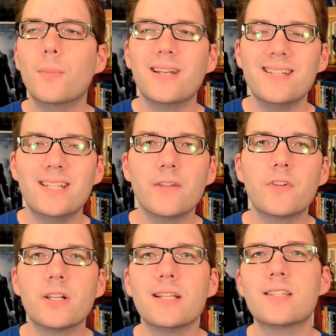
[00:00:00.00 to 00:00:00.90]
but it
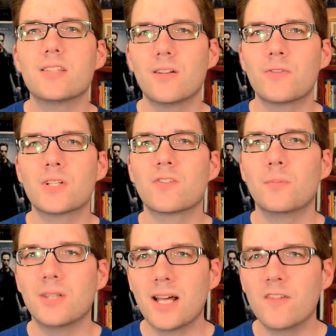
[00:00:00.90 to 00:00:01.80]
definitely suffers
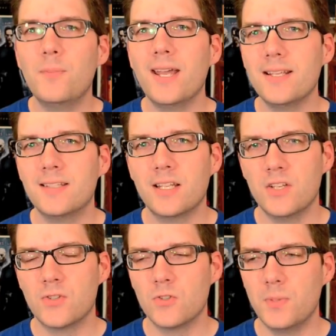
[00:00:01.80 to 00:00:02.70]
from a lot of pacing
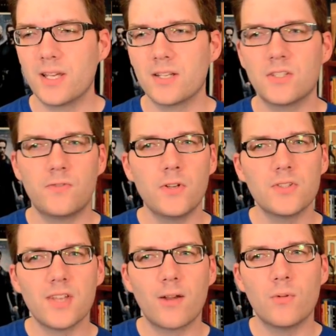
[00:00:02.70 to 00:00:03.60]
issues because it
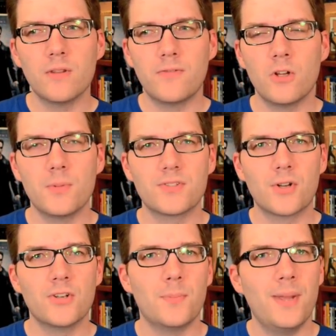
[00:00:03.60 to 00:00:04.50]
feels like when the film is
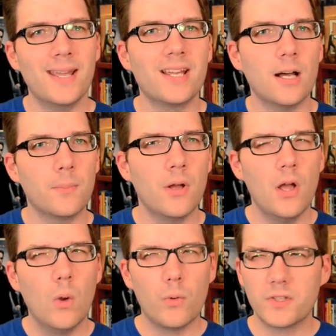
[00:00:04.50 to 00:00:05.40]
starting to pick up
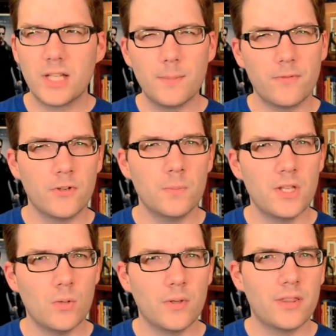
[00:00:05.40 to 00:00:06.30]
with the type of film
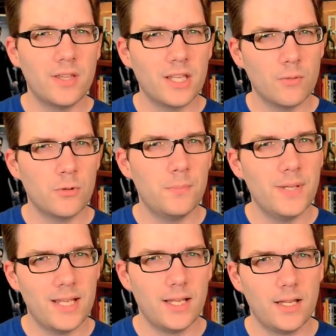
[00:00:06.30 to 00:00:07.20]
that you would think it would
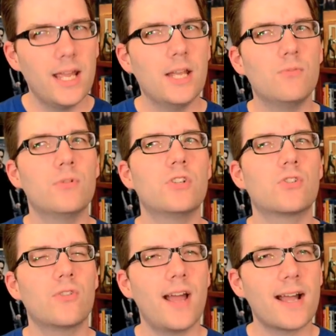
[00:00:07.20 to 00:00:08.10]
be, it
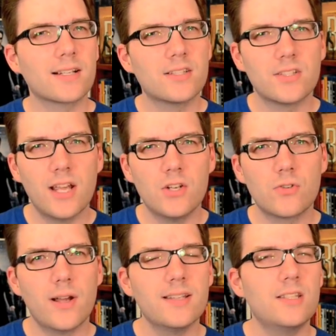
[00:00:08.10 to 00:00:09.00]
retracts and
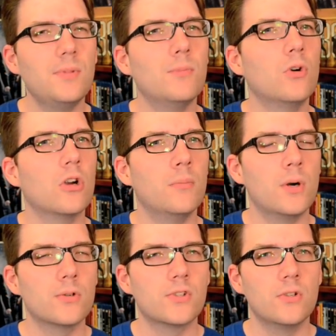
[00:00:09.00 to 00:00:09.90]
tries to be more
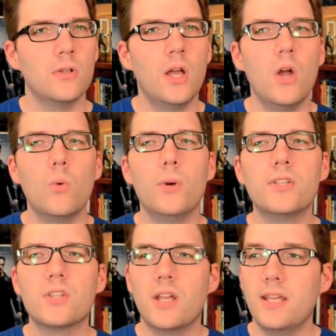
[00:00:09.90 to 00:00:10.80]
emotional,
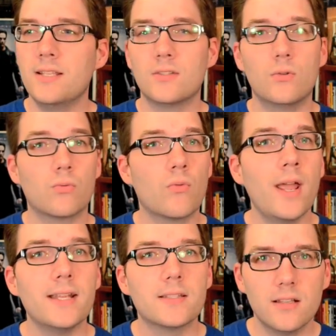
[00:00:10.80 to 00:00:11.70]
which is
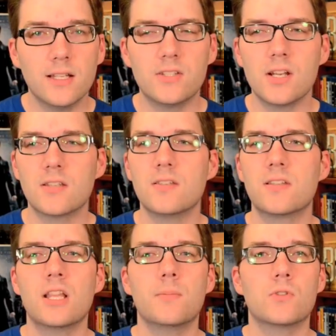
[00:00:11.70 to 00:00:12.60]
great that Jason
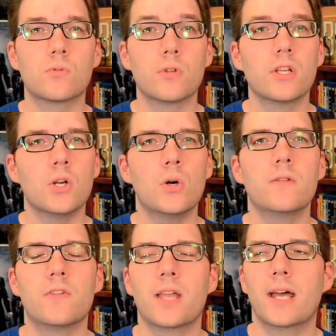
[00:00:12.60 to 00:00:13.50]
Statham is really
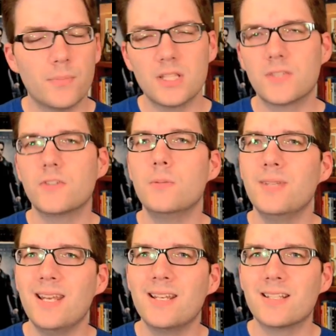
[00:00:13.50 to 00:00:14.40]
going for that. But this film
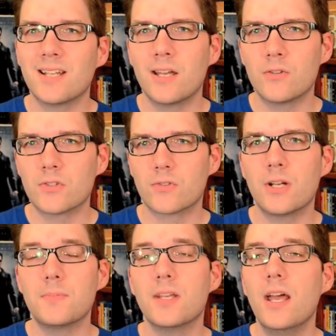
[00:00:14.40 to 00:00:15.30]
needed a tighter
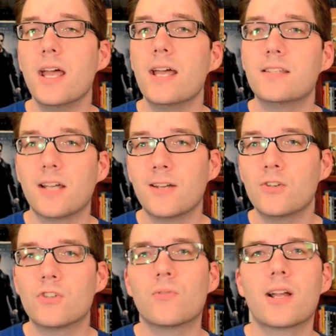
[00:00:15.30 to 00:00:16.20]
script and
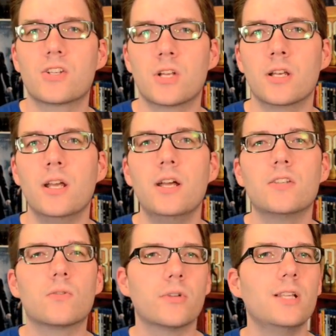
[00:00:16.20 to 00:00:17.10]
tighter direction
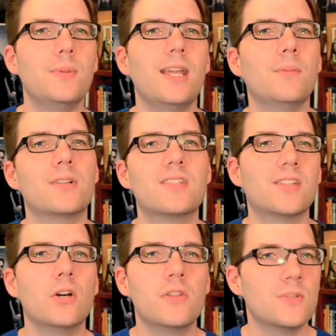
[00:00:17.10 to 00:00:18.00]
to really be able to
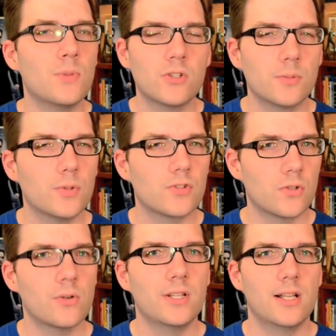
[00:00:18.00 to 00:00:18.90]
sell these multiple
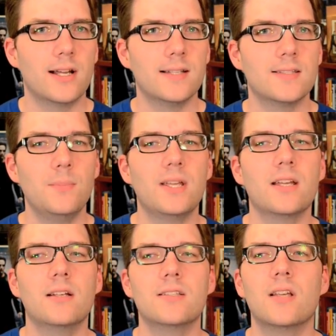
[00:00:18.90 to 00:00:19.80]
storylines,
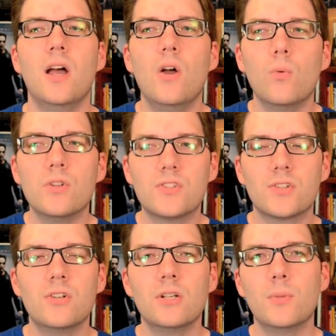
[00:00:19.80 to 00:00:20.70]
because when
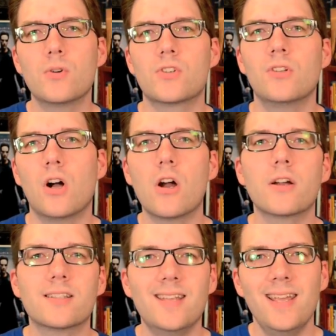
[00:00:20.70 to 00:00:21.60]
certain emotional
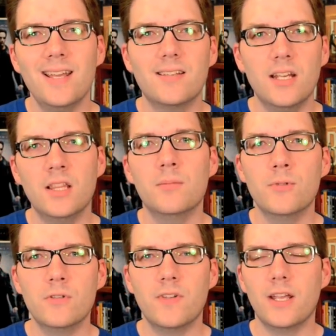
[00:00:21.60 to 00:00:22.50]
arcs hit in the
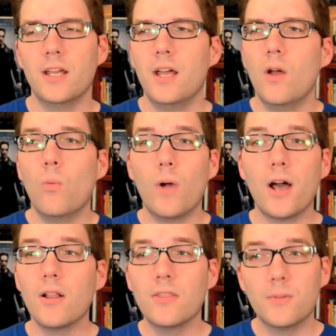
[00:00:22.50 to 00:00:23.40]
movie,
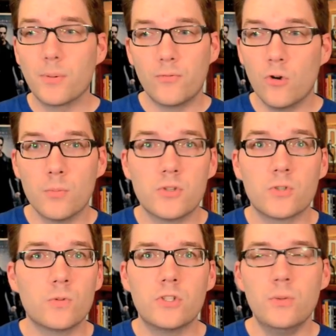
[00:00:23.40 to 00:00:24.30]
while the performers
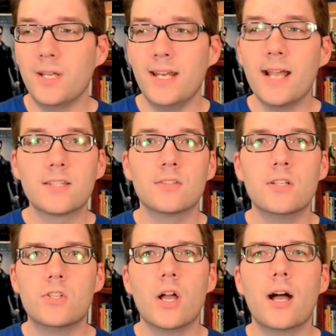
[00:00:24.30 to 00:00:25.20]
were doing an
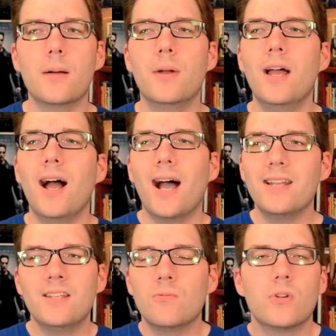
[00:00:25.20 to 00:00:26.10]
excellent job, I
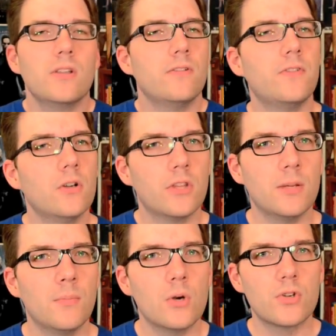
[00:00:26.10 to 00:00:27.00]
didn't really feel the
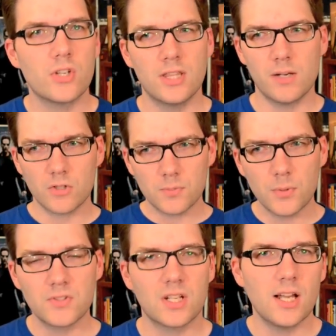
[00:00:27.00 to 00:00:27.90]
emotion that was
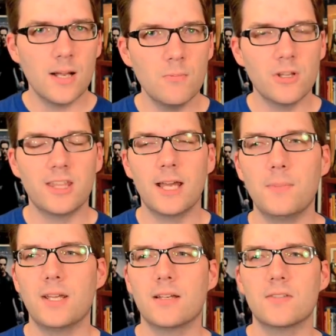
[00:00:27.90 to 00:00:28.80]
supposed to come with
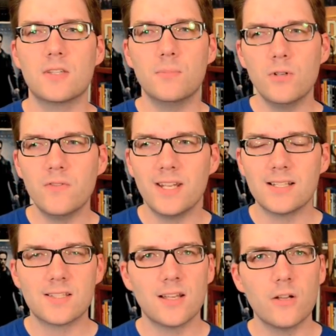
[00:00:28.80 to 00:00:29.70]
because the movie
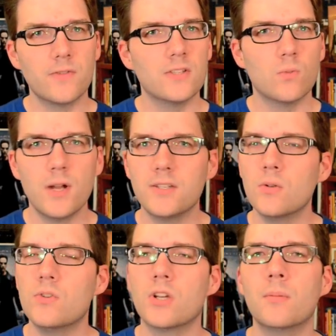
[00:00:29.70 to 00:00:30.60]
itself is way
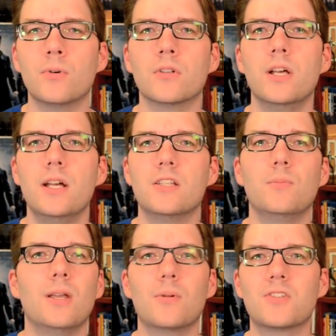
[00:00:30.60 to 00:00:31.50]
too jumbled to
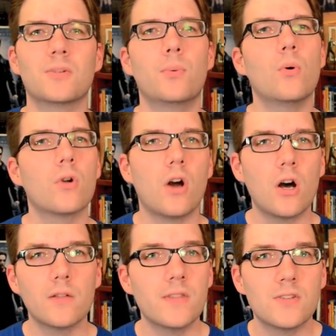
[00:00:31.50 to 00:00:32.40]
be able to support
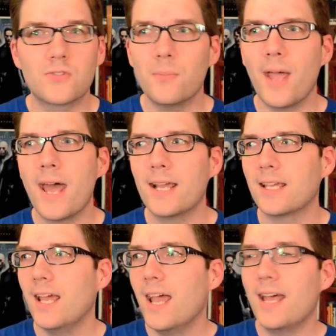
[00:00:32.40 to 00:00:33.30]
all of these
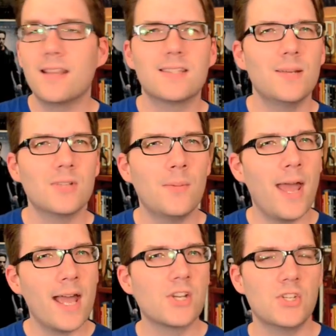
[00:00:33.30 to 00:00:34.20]
dramatic and at the same time
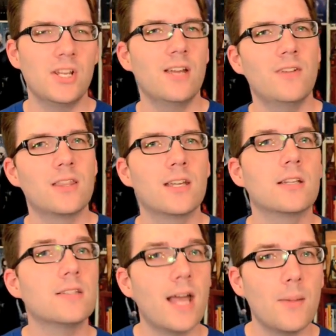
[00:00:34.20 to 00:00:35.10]
action-heavy
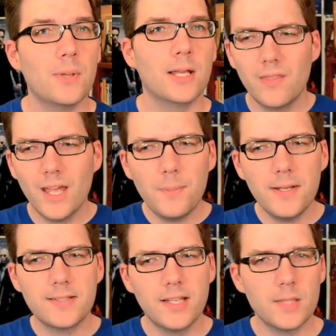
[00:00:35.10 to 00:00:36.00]
things happening. That
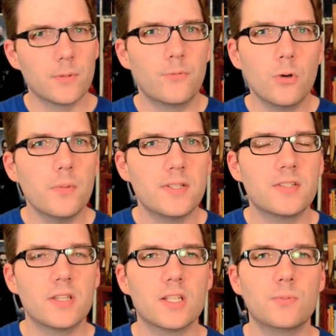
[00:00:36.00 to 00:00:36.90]
being said, the
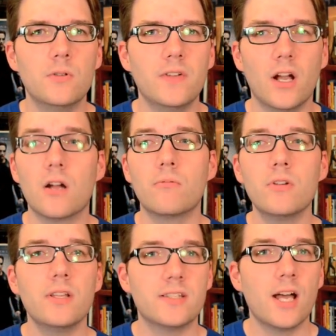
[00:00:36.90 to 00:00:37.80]
performances in this movie are
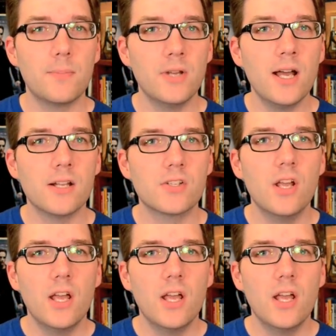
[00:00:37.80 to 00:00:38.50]
really top-notch,